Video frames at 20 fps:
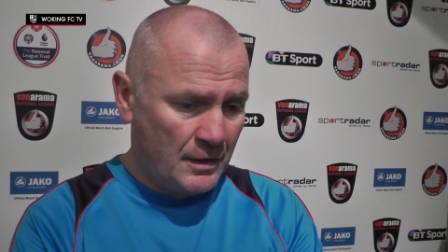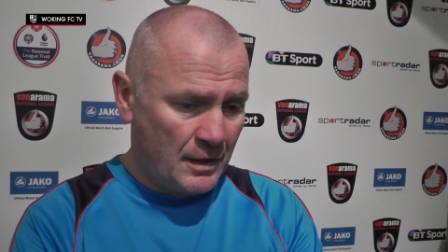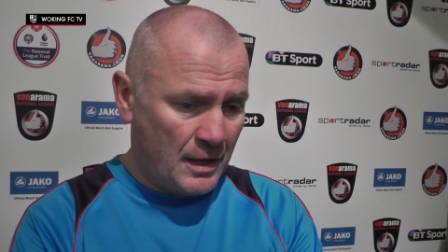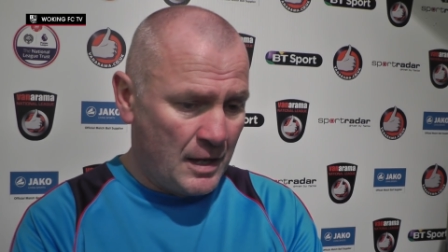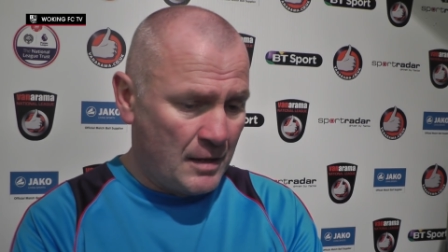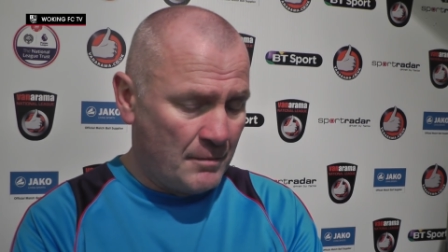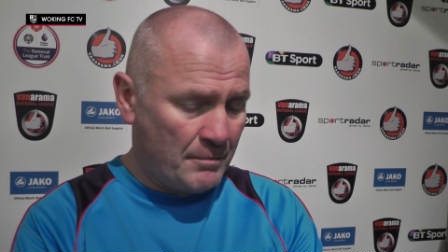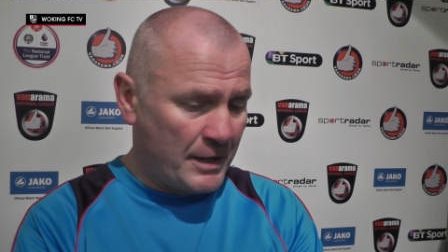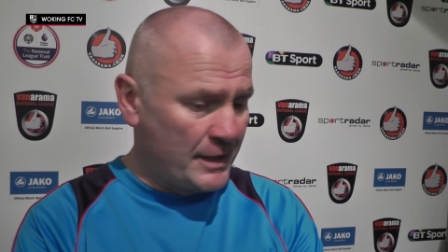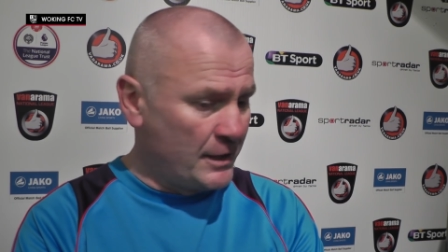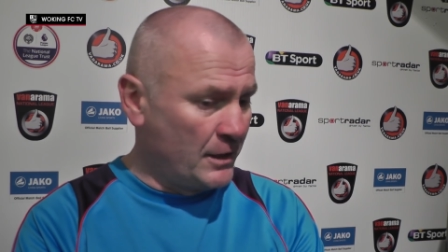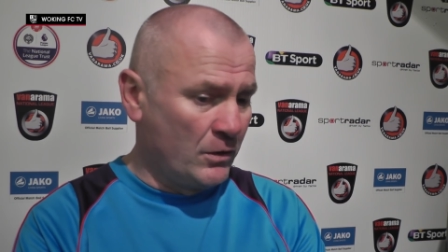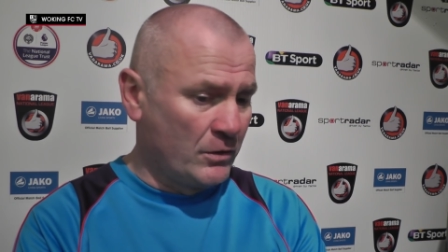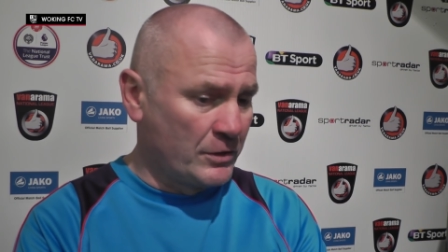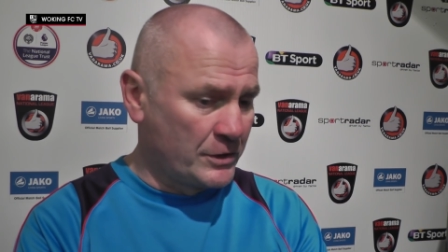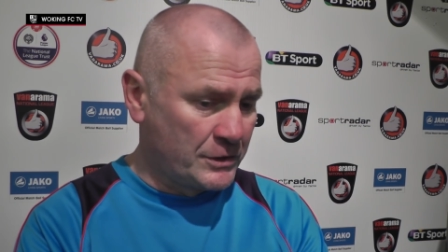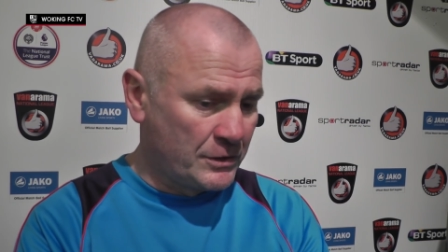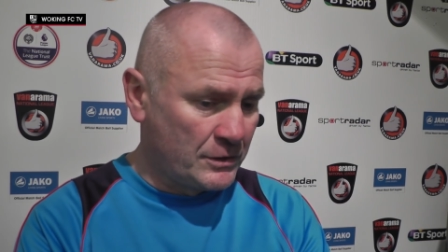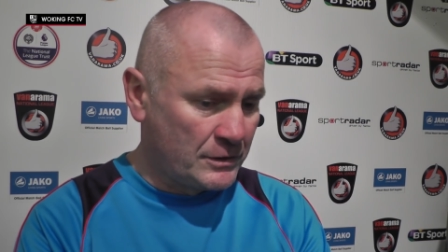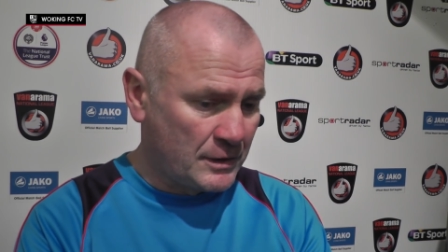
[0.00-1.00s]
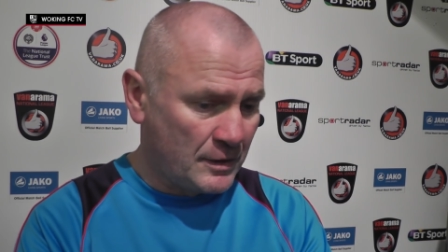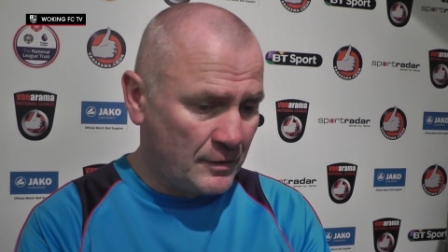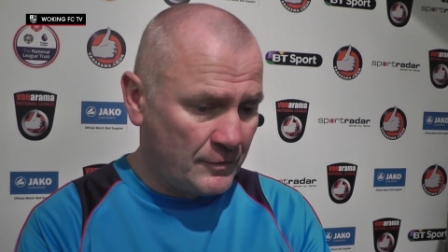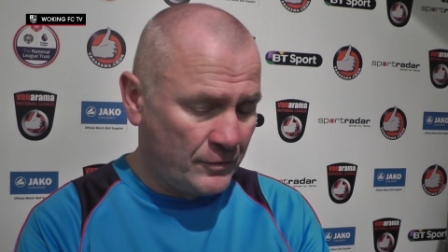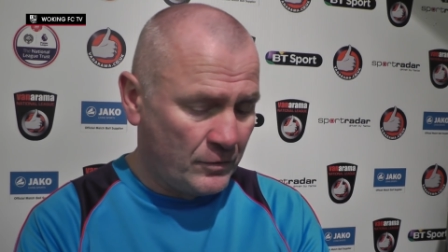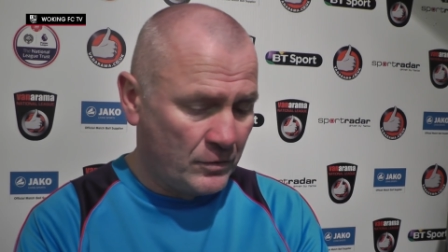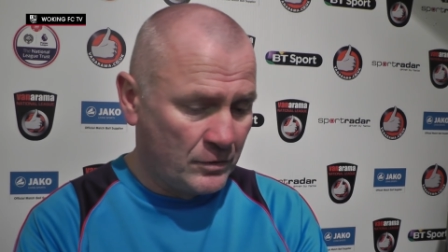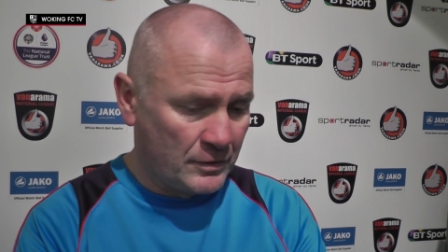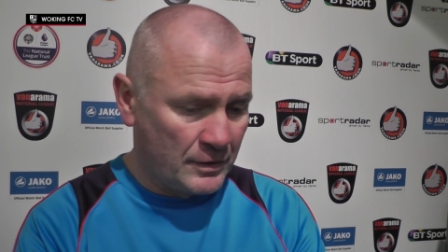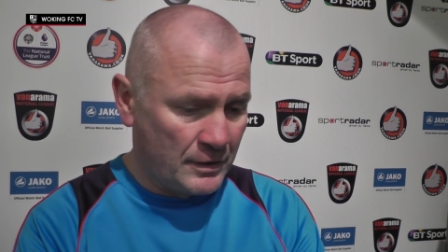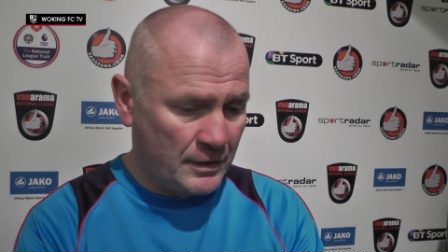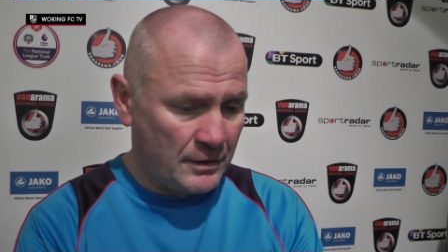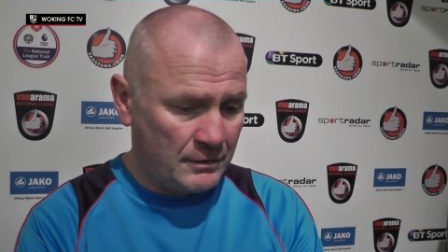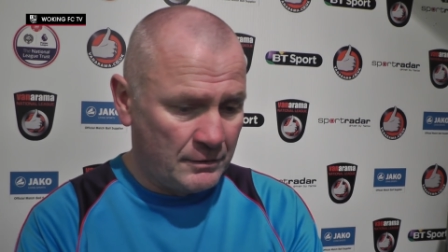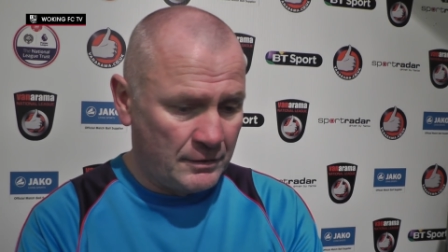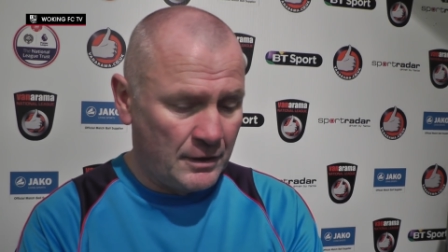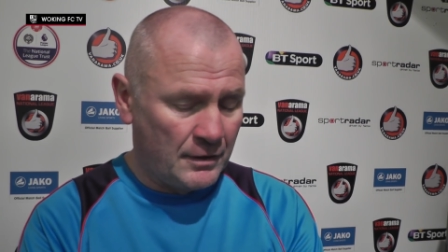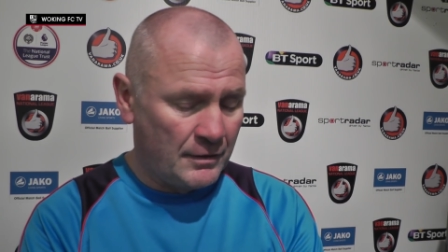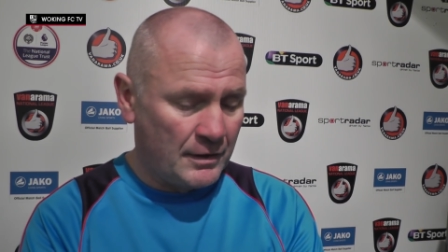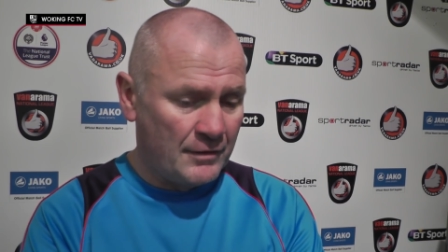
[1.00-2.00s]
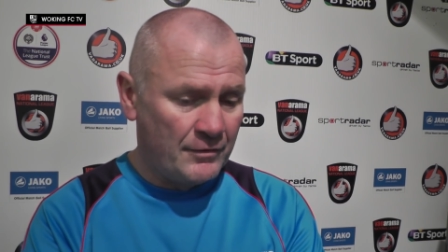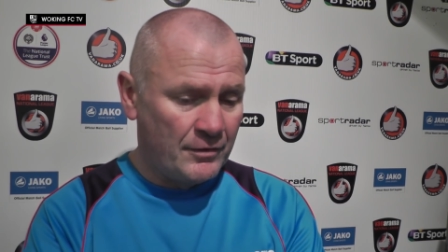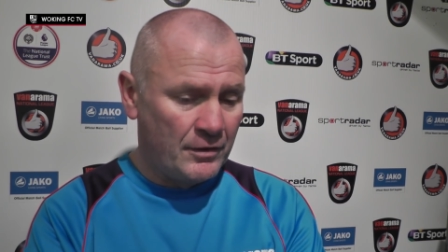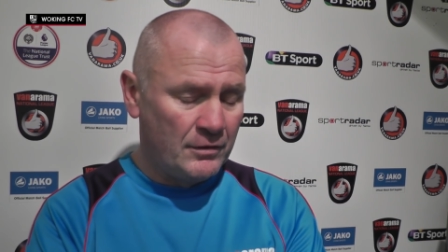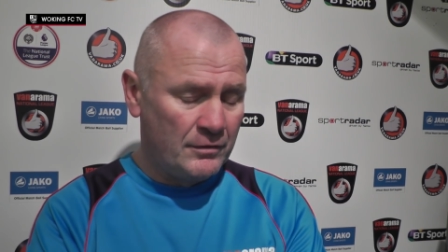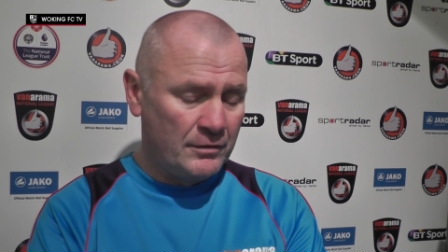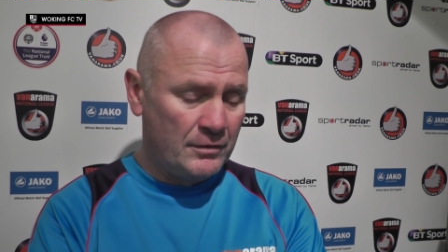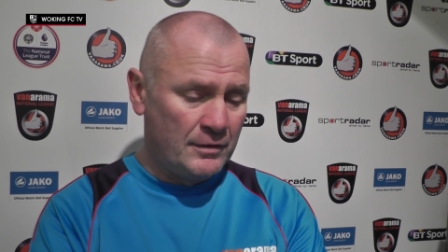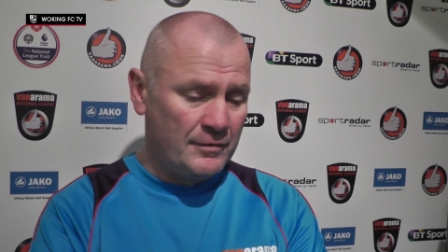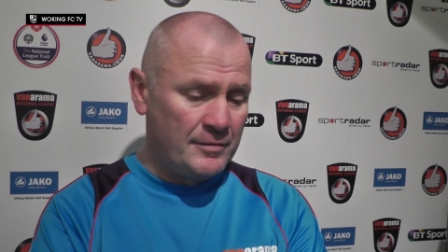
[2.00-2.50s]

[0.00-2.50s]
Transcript: um, by a long shot. I thought, uh, you know,